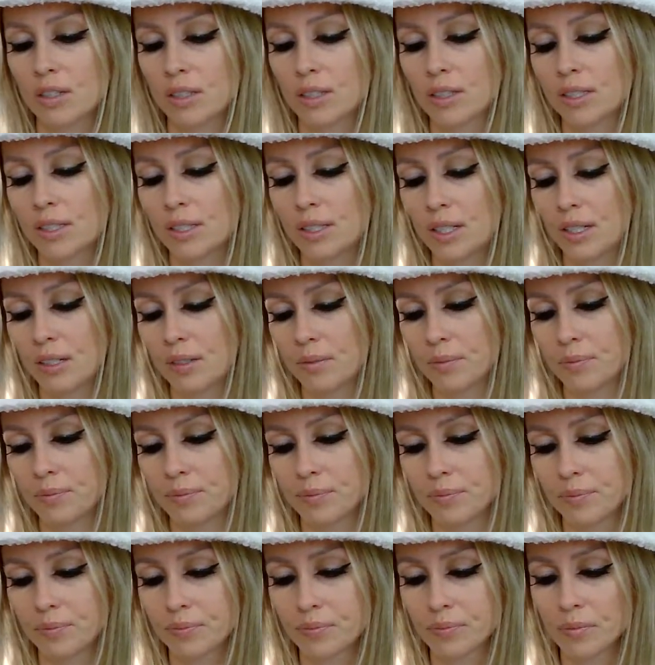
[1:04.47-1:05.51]
Let's see.
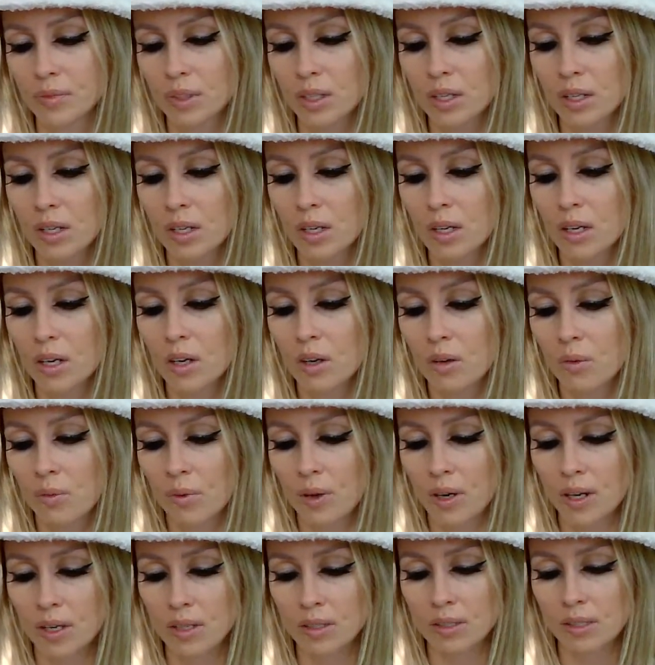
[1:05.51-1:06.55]

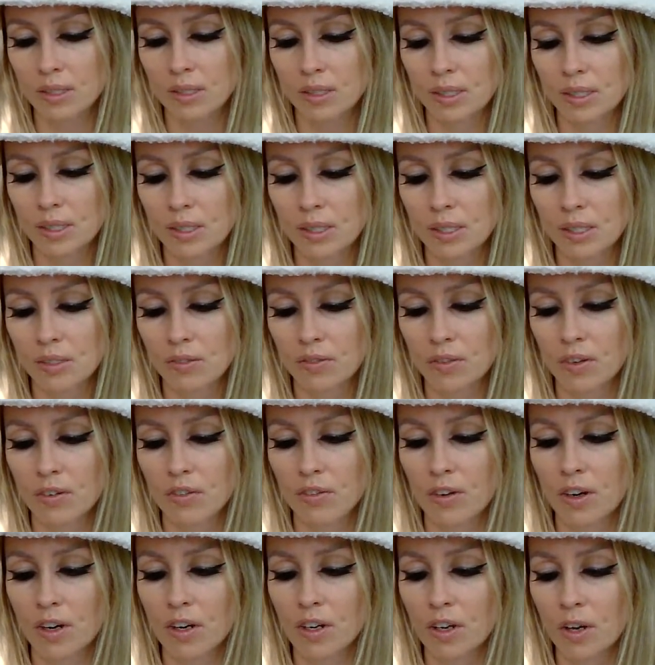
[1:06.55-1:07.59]
What else? This is for
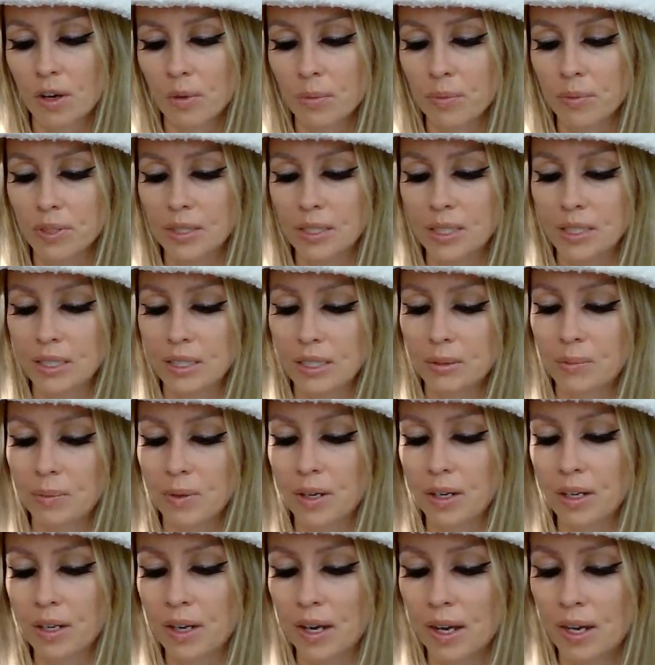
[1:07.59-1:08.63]
Virgo, please,
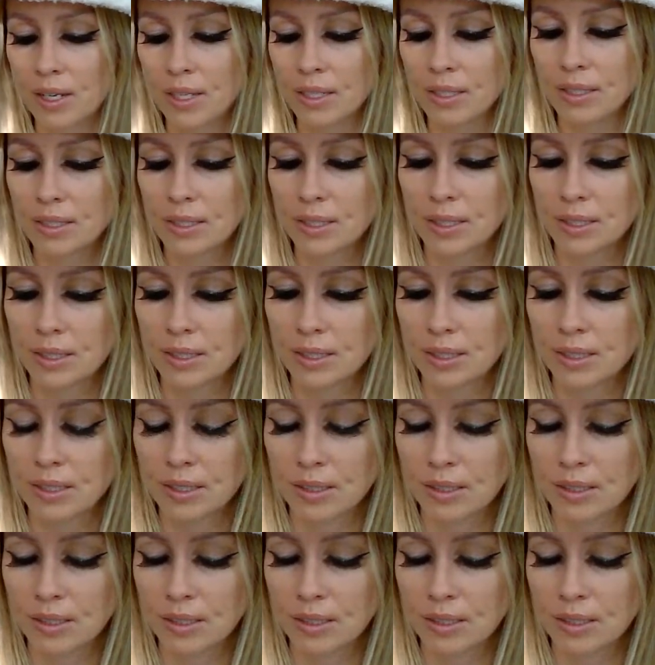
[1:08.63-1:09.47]
Spirit Guides.